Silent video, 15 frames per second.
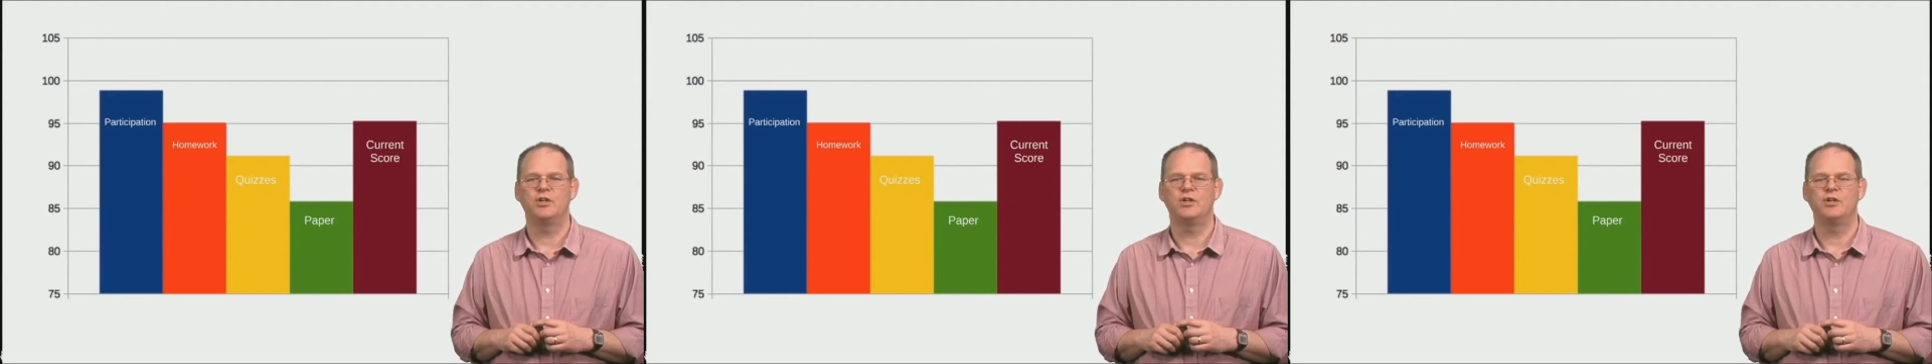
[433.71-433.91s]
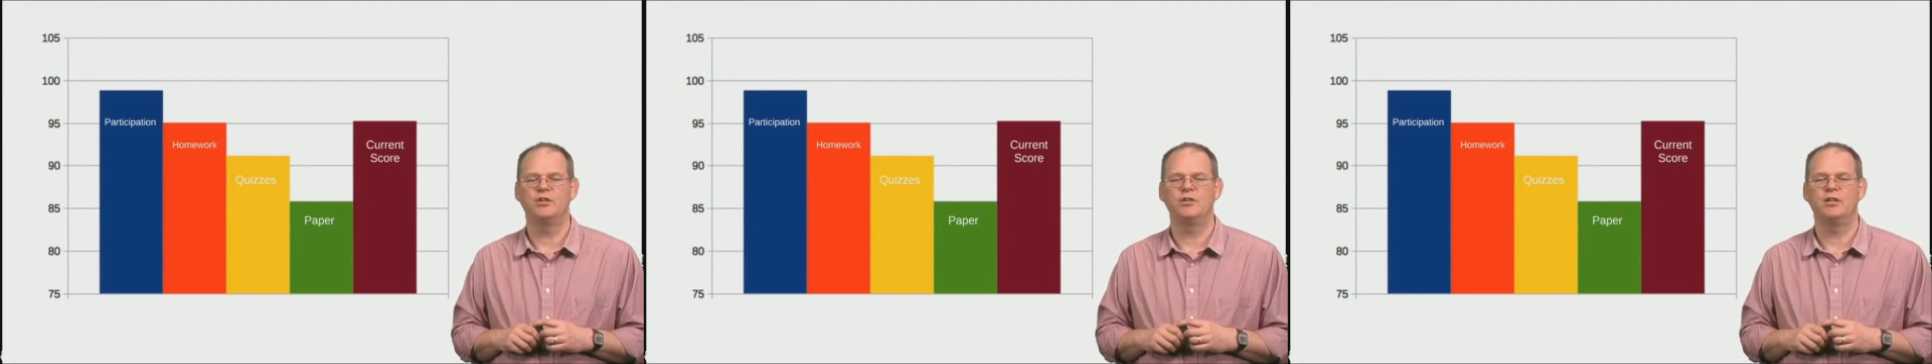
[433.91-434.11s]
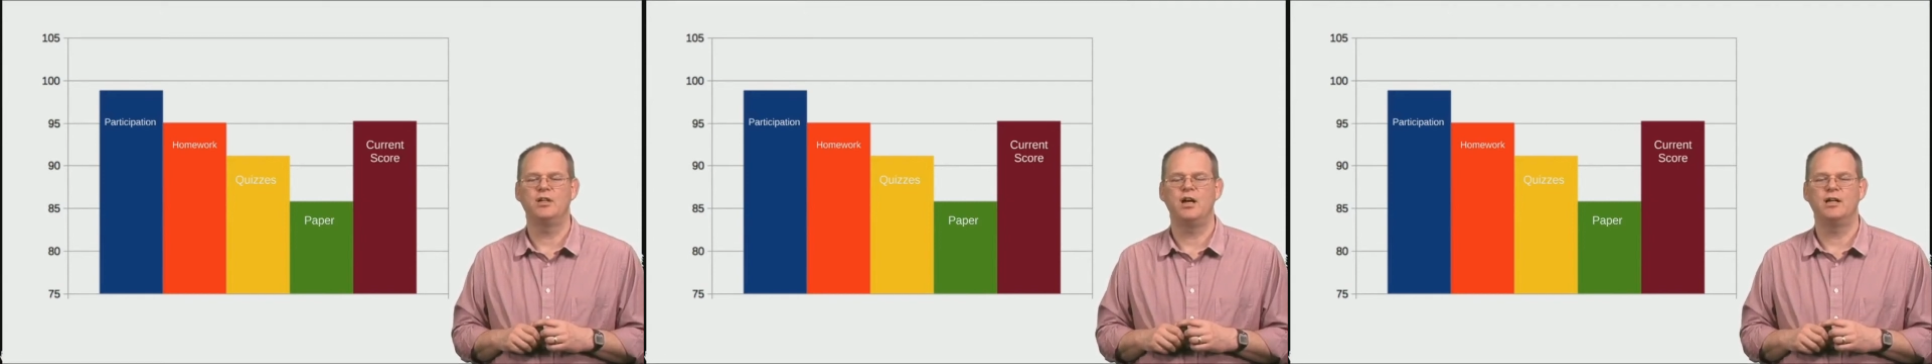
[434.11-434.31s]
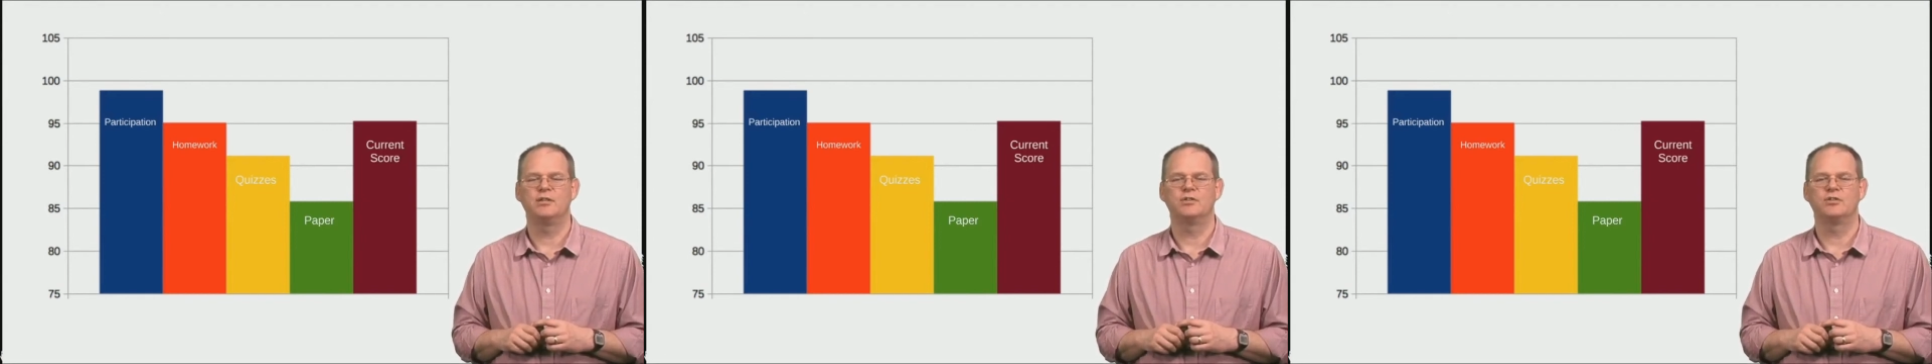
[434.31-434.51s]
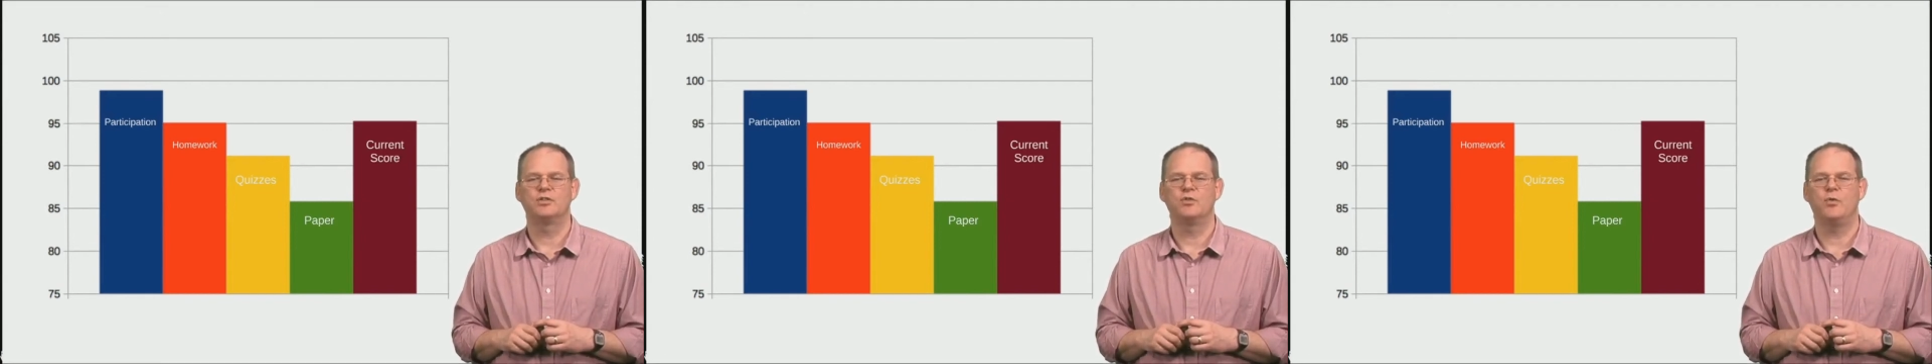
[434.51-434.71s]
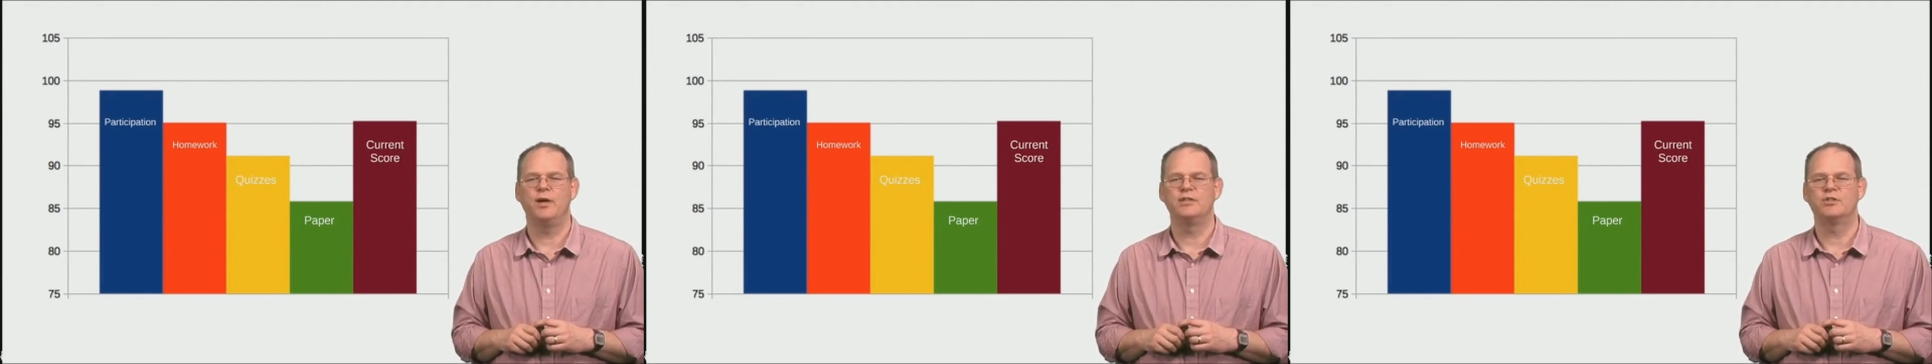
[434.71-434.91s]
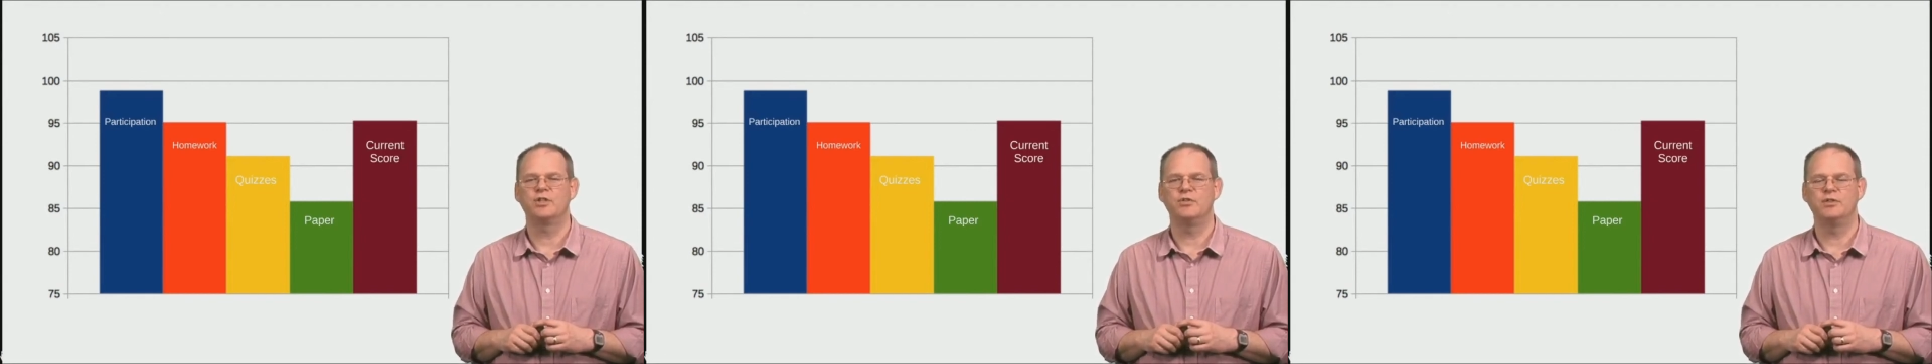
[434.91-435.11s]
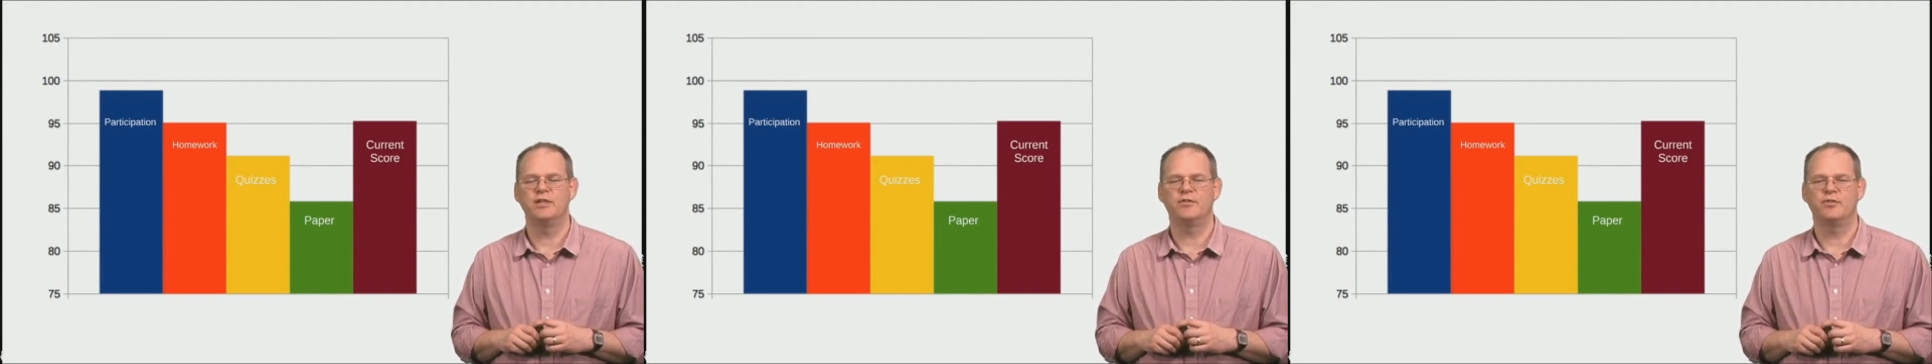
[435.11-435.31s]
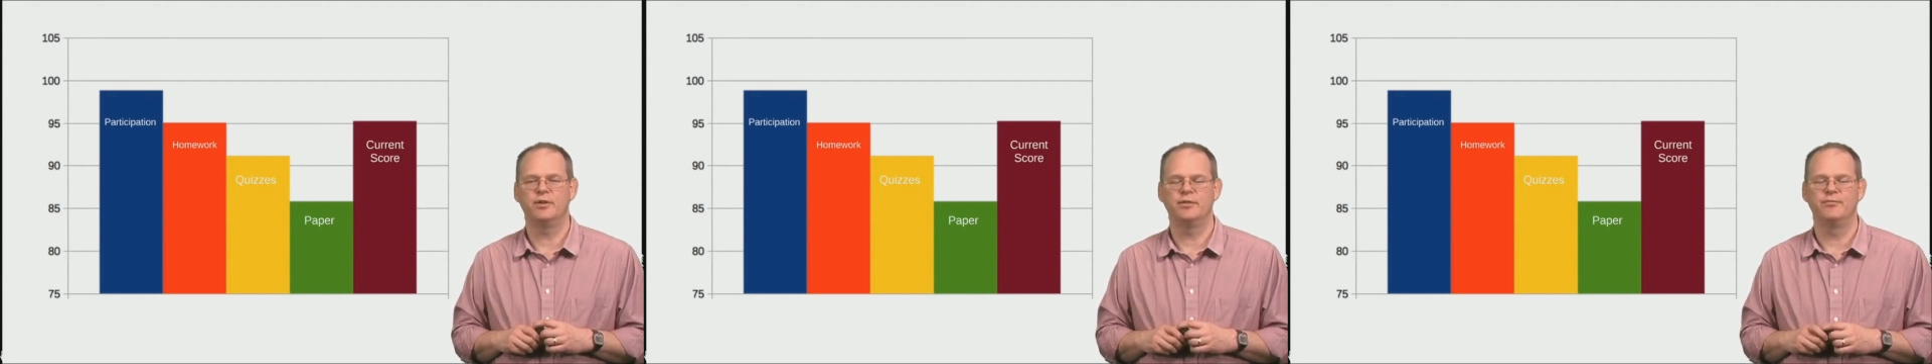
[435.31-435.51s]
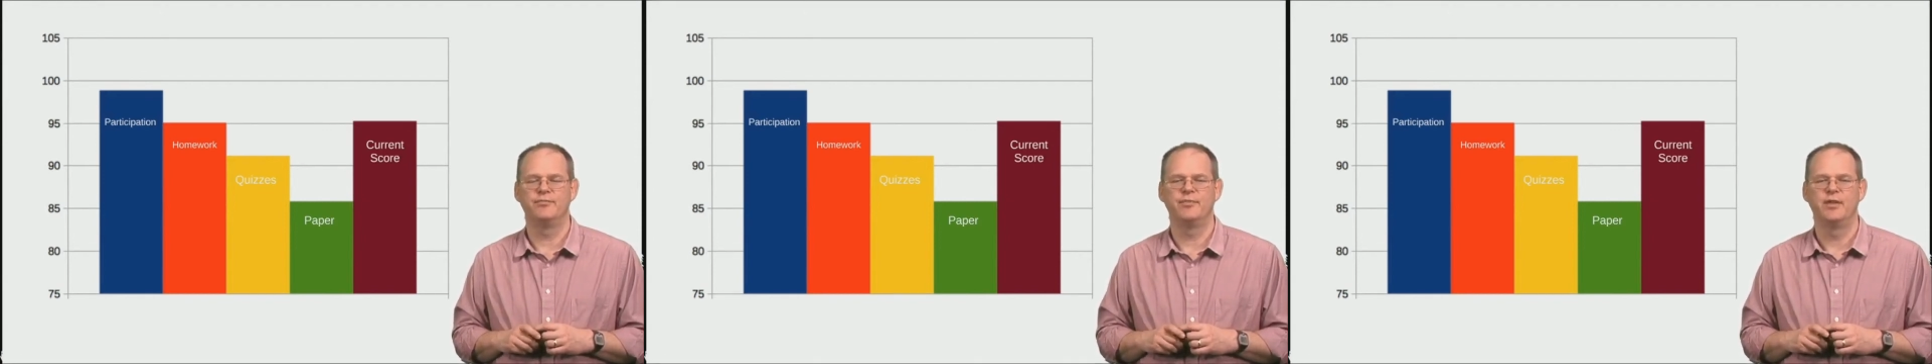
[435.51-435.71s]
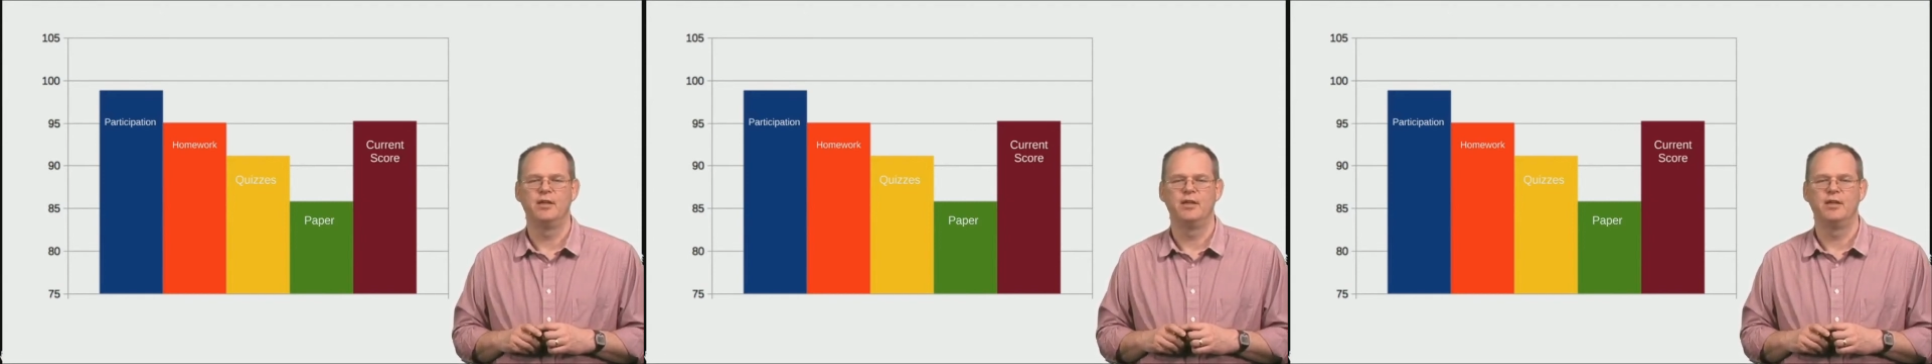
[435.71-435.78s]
are not quite so different,